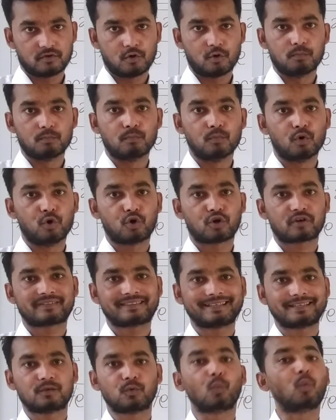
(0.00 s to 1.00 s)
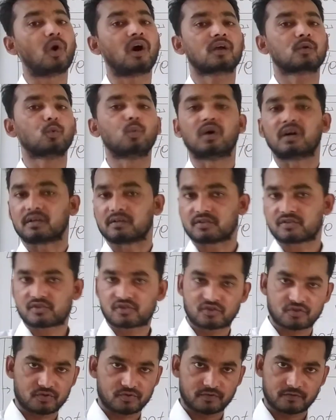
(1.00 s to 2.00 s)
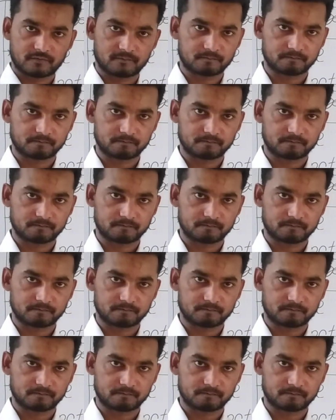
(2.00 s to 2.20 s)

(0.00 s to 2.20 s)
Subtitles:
More than one words.